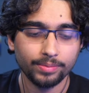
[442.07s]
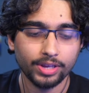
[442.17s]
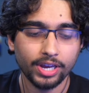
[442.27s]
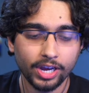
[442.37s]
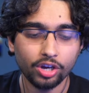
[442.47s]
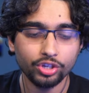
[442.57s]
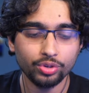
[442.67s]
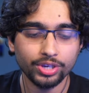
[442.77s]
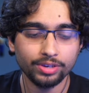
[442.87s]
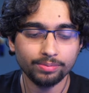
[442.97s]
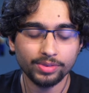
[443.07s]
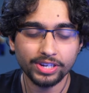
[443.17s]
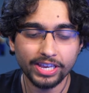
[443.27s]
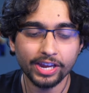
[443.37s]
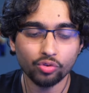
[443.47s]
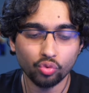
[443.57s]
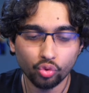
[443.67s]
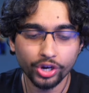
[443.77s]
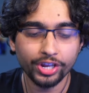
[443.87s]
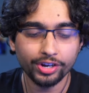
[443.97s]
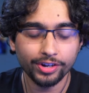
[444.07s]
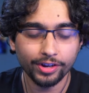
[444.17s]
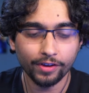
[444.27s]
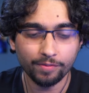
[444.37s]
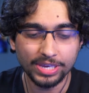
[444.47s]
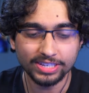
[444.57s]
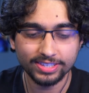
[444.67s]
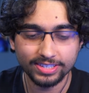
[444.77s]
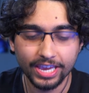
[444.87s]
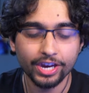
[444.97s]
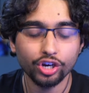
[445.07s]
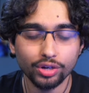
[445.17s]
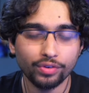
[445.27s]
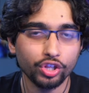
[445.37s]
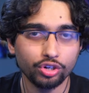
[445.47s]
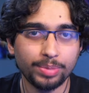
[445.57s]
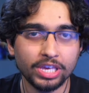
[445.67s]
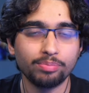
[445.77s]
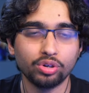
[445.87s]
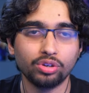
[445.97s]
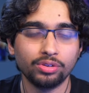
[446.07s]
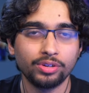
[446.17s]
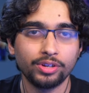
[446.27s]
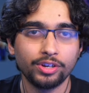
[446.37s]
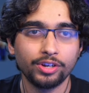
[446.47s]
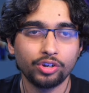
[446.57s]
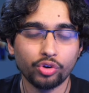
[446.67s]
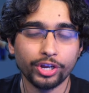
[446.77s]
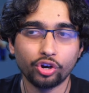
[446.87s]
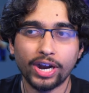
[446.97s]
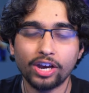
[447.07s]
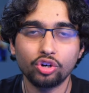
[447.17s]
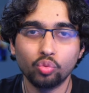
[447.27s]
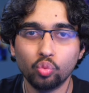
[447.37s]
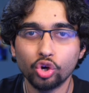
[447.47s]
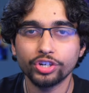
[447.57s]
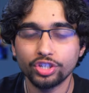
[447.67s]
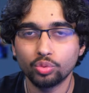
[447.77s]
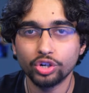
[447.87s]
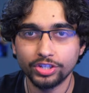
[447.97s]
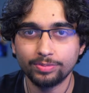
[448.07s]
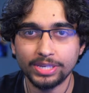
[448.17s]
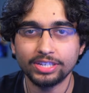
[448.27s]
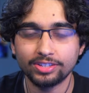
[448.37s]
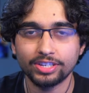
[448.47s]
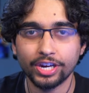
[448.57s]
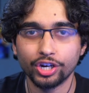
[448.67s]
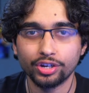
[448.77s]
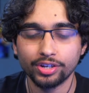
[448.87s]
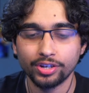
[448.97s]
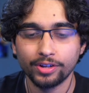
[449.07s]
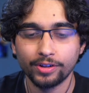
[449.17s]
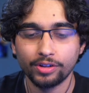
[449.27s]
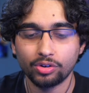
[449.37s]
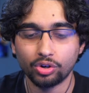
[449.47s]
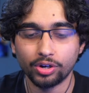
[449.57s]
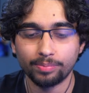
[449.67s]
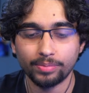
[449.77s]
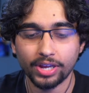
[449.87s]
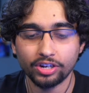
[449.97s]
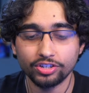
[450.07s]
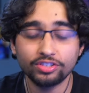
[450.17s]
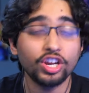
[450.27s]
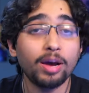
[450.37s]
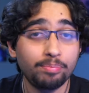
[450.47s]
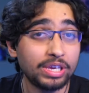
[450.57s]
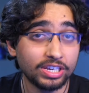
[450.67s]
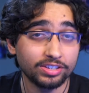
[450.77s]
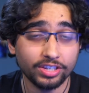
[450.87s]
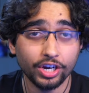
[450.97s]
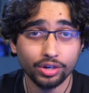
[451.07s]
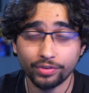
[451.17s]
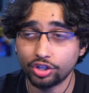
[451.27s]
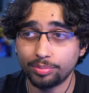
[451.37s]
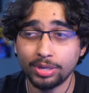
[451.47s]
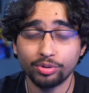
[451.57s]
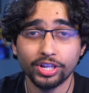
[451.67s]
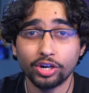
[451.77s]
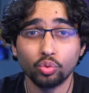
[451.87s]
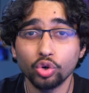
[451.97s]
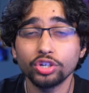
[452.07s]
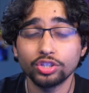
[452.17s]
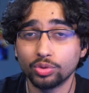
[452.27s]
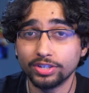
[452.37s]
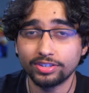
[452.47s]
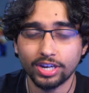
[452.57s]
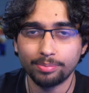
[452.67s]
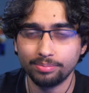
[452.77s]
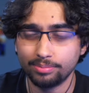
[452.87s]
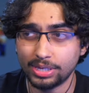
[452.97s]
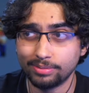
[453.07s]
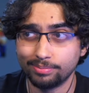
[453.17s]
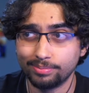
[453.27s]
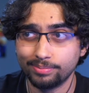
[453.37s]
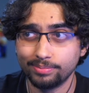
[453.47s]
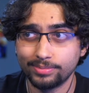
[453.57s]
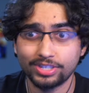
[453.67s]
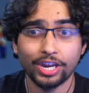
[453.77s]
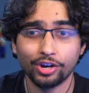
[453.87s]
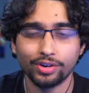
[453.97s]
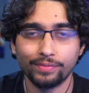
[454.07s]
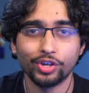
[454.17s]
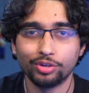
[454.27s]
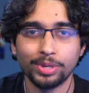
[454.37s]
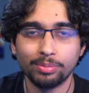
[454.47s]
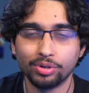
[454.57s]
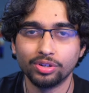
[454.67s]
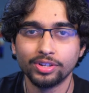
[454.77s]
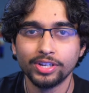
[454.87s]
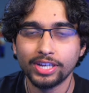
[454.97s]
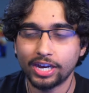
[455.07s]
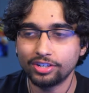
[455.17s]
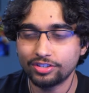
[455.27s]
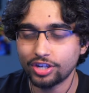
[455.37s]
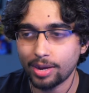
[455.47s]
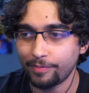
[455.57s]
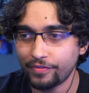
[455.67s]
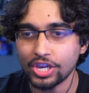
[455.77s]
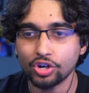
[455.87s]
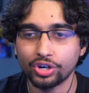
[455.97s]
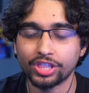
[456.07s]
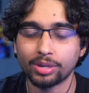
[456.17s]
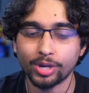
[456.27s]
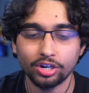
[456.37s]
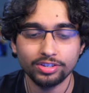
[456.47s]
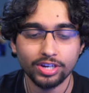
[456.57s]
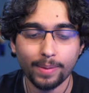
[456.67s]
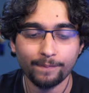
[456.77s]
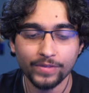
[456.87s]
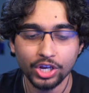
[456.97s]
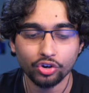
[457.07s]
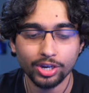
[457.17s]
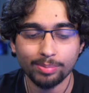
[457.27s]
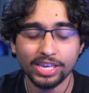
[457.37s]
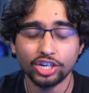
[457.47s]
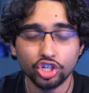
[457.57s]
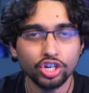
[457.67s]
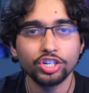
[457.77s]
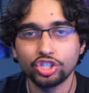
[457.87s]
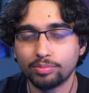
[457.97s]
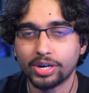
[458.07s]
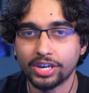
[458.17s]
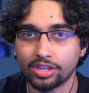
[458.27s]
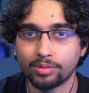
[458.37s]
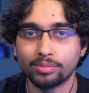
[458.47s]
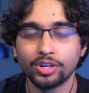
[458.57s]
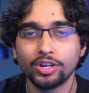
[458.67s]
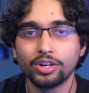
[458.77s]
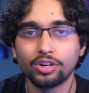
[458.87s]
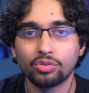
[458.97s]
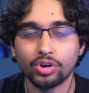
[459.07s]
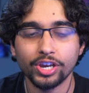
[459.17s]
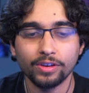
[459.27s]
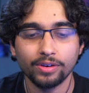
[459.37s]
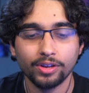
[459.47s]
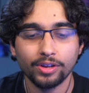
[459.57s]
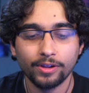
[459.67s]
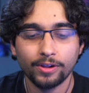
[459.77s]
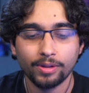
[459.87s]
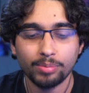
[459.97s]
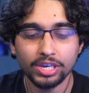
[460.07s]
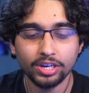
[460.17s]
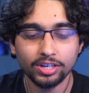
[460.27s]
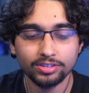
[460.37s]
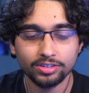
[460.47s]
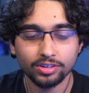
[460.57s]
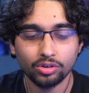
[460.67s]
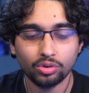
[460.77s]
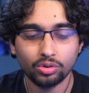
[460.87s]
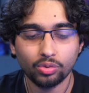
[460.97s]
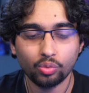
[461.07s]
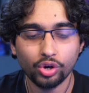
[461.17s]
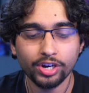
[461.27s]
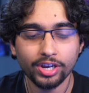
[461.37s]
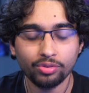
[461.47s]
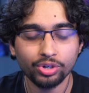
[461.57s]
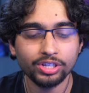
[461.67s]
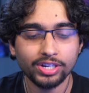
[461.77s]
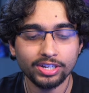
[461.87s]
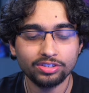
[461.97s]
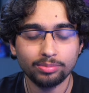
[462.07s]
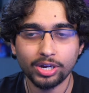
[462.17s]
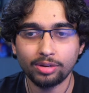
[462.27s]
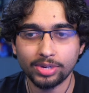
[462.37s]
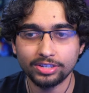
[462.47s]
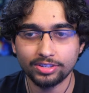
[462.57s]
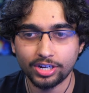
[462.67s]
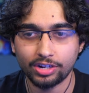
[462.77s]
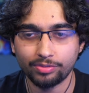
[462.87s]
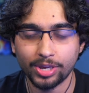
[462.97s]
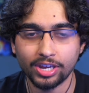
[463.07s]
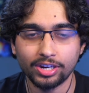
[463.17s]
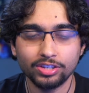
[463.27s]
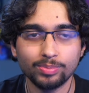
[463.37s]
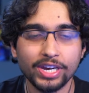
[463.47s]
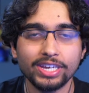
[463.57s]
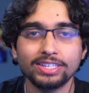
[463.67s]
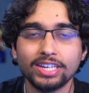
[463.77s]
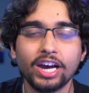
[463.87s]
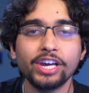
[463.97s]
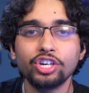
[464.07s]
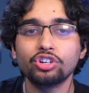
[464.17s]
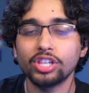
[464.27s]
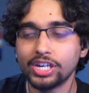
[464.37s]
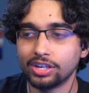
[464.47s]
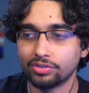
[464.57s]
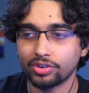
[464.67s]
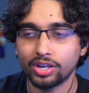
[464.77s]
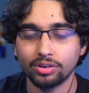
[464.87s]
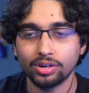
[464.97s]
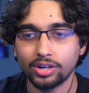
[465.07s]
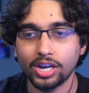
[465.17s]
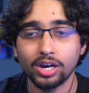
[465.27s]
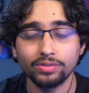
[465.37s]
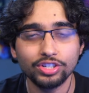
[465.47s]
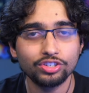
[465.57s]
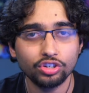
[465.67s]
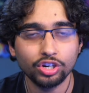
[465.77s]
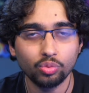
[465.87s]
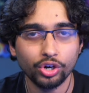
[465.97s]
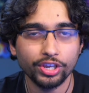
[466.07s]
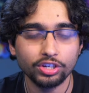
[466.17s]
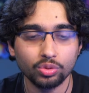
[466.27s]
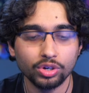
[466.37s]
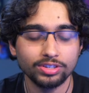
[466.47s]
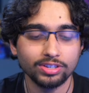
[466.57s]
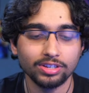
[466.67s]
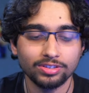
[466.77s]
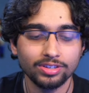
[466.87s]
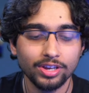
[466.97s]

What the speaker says: how you can get rid of being scared of other people, right? Or how to work towards being scared, or how to stop being scared of other people, and how to work towards stop being scared of other people, how to stop fearing them, how to stop fearing being judged by them, right? Because what I realized about myself, man, is my entire life, and now I've just started working towards this.